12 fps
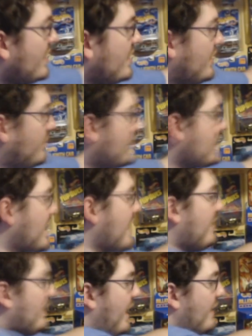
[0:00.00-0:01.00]
Which
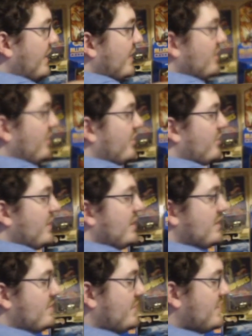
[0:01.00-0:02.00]
I think you'll agree
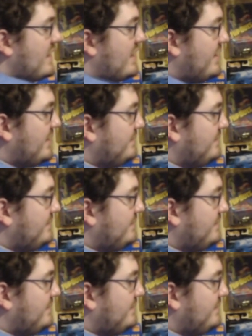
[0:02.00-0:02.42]
this was a